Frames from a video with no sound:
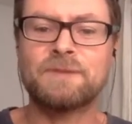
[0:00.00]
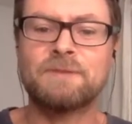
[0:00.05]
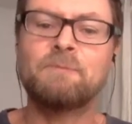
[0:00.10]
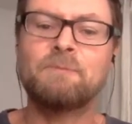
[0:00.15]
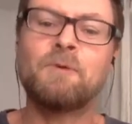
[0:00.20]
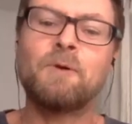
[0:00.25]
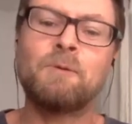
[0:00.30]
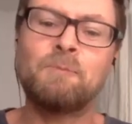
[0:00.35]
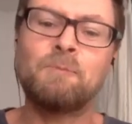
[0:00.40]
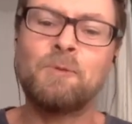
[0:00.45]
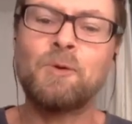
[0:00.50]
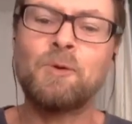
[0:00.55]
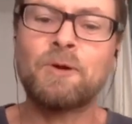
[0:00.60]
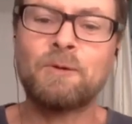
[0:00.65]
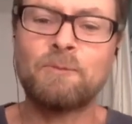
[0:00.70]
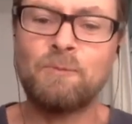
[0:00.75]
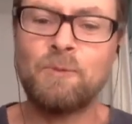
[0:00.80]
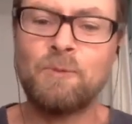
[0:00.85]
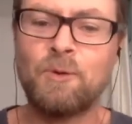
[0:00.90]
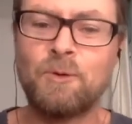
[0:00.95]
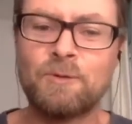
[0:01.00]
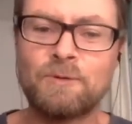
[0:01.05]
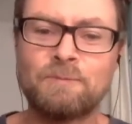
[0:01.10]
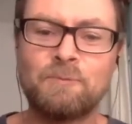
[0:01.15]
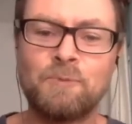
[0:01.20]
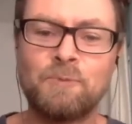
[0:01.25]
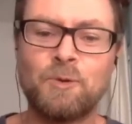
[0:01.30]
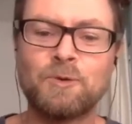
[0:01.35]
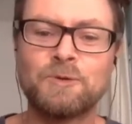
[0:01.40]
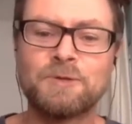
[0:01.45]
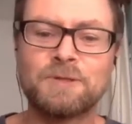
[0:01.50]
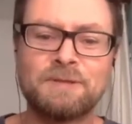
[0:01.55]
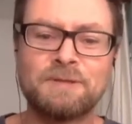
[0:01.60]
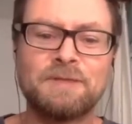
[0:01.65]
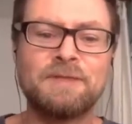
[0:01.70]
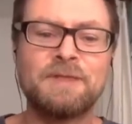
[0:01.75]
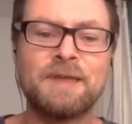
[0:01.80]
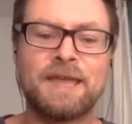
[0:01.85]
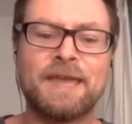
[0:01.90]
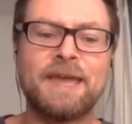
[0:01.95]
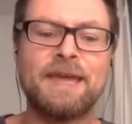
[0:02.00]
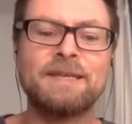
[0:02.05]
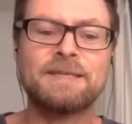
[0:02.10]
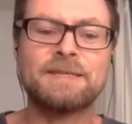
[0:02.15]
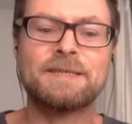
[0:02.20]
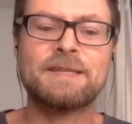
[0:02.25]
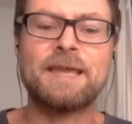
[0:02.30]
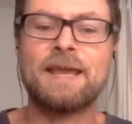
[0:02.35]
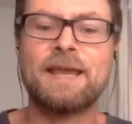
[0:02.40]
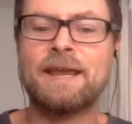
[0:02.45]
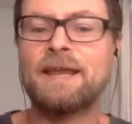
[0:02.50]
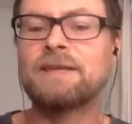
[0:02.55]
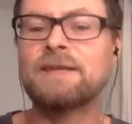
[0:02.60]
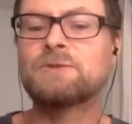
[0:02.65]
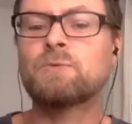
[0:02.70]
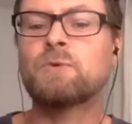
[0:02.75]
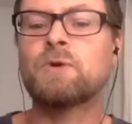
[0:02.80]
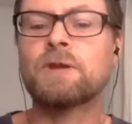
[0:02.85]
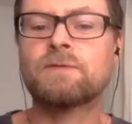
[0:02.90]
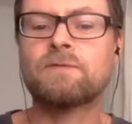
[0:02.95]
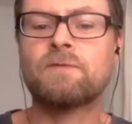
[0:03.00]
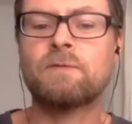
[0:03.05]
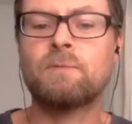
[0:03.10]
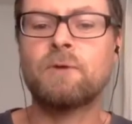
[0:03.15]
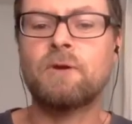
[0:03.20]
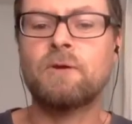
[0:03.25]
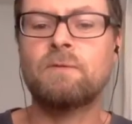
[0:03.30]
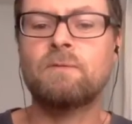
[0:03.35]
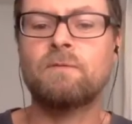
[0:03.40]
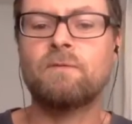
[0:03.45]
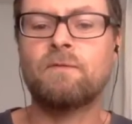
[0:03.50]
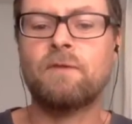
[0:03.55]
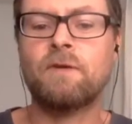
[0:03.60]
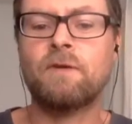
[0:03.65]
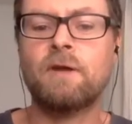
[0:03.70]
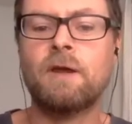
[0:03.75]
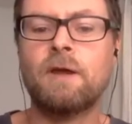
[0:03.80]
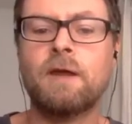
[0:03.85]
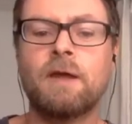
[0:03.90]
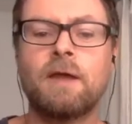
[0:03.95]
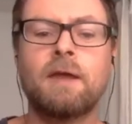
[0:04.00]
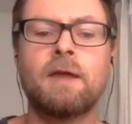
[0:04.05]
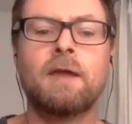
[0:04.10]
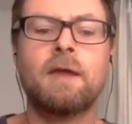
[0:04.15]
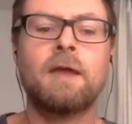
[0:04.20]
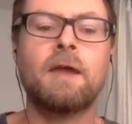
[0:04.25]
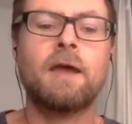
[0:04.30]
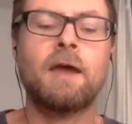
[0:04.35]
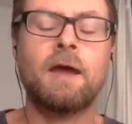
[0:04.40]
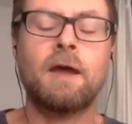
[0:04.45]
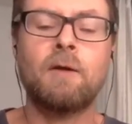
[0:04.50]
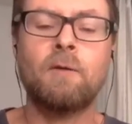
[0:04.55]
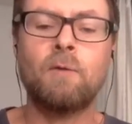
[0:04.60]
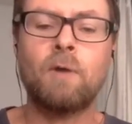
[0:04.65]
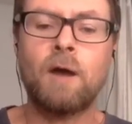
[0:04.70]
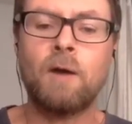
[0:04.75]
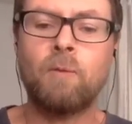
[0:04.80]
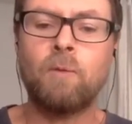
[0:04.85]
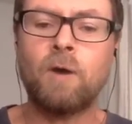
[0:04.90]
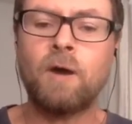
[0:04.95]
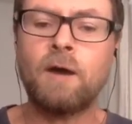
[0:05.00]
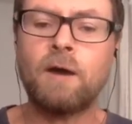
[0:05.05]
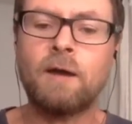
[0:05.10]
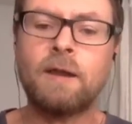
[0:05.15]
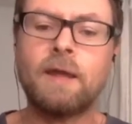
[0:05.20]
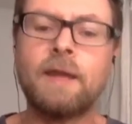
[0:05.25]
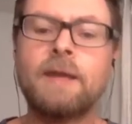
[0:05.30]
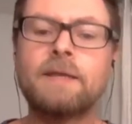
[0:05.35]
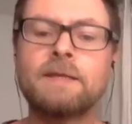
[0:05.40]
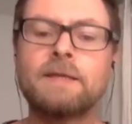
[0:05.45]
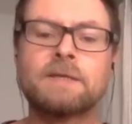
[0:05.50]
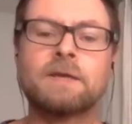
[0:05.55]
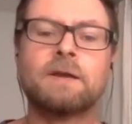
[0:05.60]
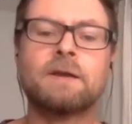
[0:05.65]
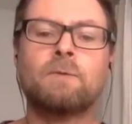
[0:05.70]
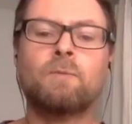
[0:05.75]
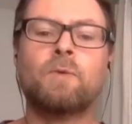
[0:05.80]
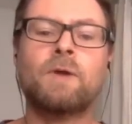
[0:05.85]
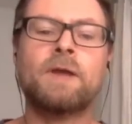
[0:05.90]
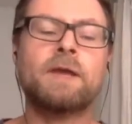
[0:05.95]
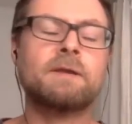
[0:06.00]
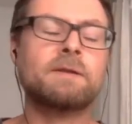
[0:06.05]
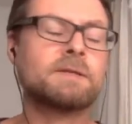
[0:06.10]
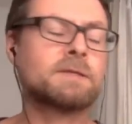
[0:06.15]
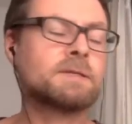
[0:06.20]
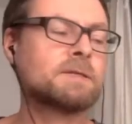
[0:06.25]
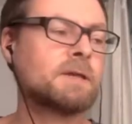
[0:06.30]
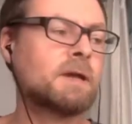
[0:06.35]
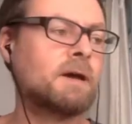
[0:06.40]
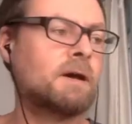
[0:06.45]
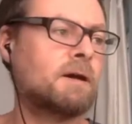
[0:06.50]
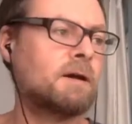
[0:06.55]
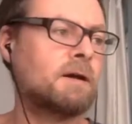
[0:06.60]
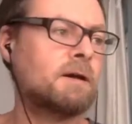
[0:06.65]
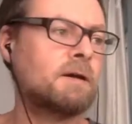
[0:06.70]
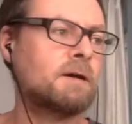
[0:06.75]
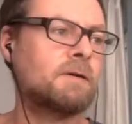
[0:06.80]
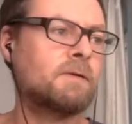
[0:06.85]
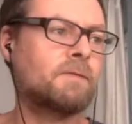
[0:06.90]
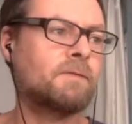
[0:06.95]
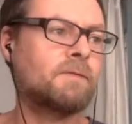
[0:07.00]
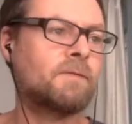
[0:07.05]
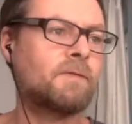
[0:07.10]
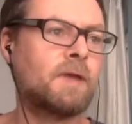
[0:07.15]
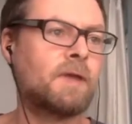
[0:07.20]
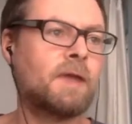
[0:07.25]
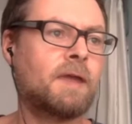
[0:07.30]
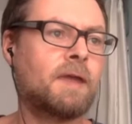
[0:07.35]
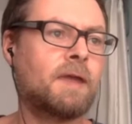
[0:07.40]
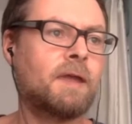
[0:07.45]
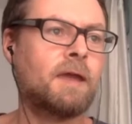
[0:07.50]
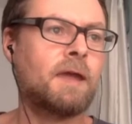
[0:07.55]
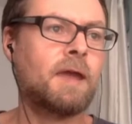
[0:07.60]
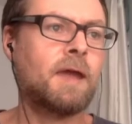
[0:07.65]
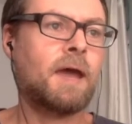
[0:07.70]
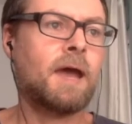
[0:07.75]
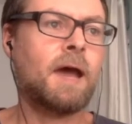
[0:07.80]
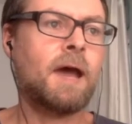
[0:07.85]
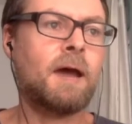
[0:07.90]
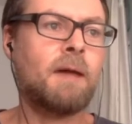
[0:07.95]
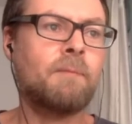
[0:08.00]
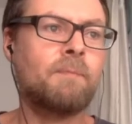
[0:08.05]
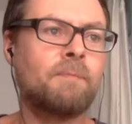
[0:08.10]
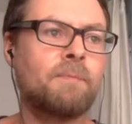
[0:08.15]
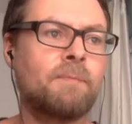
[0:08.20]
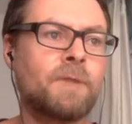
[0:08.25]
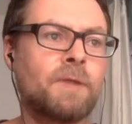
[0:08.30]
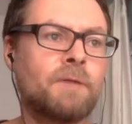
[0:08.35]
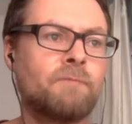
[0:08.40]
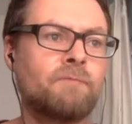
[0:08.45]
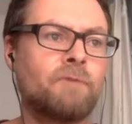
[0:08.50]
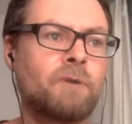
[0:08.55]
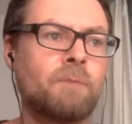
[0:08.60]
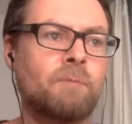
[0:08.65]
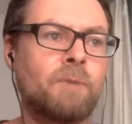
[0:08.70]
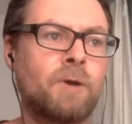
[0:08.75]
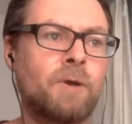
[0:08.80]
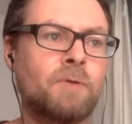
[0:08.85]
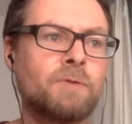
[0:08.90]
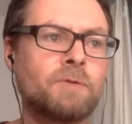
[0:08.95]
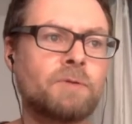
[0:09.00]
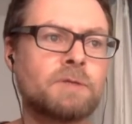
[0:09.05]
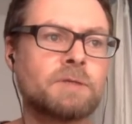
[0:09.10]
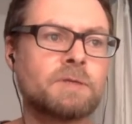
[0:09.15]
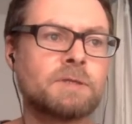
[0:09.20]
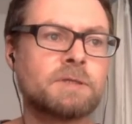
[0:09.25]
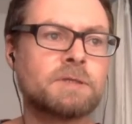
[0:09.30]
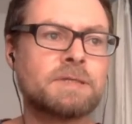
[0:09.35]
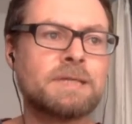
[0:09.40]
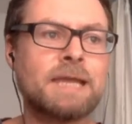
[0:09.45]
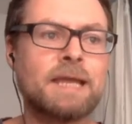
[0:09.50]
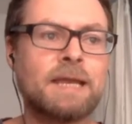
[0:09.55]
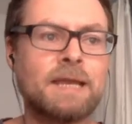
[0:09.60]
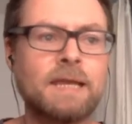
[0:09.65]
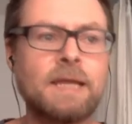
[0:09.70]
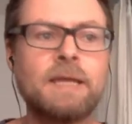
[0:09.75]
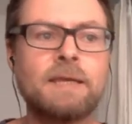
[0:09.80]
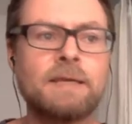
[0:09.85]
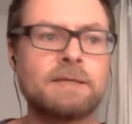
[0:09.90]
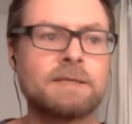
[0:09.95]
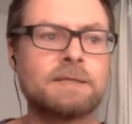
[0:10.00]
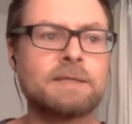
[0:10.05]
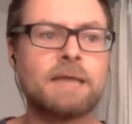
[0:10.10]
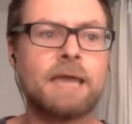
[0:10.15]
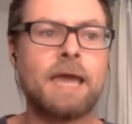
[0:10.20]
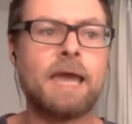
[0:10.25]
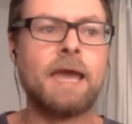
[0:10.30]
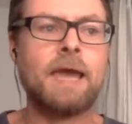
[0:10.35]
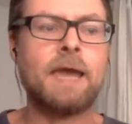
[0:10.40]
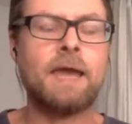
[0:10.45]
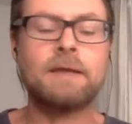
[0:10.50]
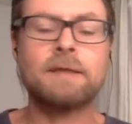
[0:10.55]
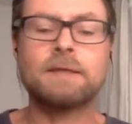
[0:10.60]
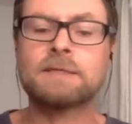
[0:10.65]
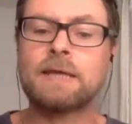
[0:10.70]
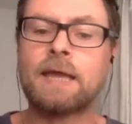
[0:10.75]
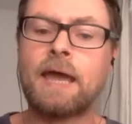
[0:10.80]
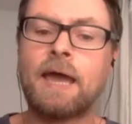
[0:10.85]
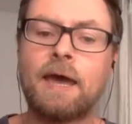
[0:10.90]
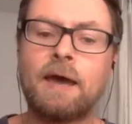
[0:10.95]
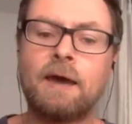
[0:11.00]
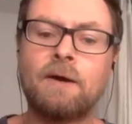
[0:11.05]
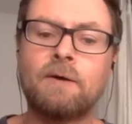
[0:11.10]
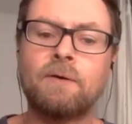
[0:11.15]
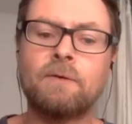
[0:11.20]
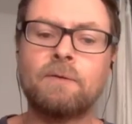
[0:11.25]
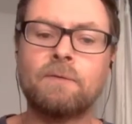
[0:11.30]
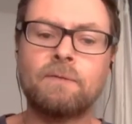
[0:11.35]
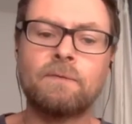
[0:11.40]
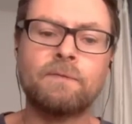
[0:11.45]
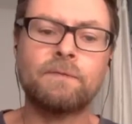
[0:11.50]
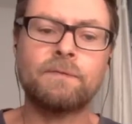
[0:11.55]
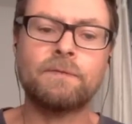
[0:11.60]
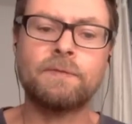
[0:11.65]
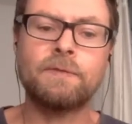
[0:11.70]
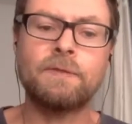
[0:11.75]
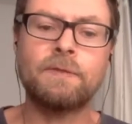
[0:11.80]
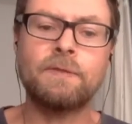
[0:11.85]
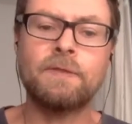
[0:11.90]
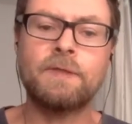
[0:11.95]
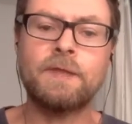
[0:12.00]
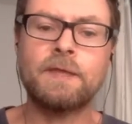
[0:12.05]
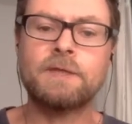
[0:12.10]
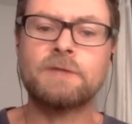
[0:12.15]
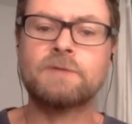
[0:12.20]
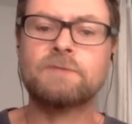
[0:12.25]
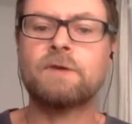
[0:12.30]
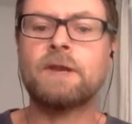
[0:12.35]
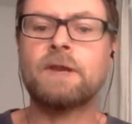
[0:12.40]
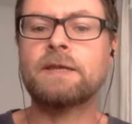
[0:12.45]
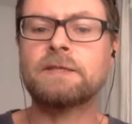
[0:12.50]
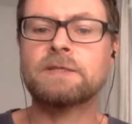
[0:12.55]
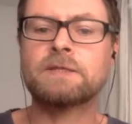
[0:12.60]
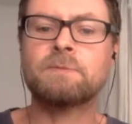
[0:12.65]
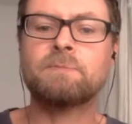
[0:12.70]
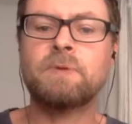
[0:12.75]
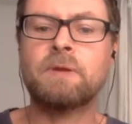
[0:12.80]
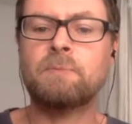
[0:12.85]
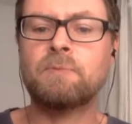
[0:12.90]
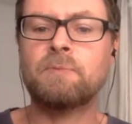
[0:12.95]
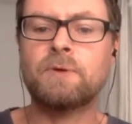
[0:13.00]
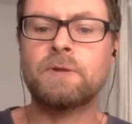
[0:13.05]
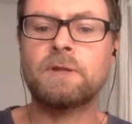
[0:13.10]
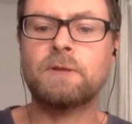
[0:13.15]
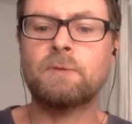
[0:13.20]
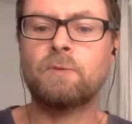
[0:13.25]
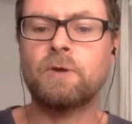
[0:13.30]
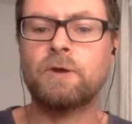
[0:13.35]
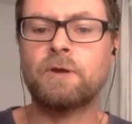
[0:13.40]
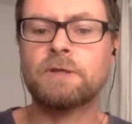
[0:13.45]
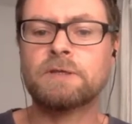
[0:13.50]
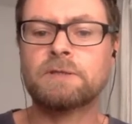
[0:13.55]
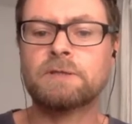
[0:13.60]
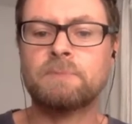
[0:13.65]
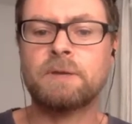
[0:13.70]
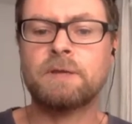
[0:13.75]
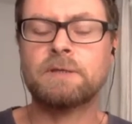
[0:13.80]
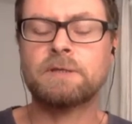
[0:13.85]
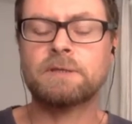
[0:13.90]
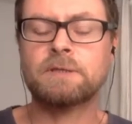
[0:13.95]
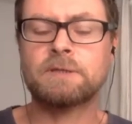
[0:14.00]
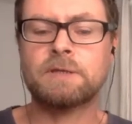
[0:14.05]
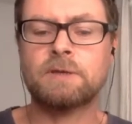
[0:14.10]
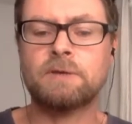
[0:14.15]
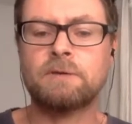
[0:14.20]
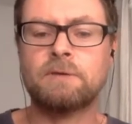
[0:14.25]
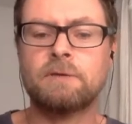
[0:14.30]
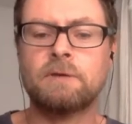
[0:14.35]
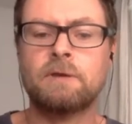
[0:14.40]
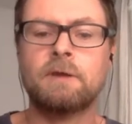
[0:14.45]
Or more the case that he's worked from home for a while and he's got awareness of remote techniques and how these relate to people in the workspace. So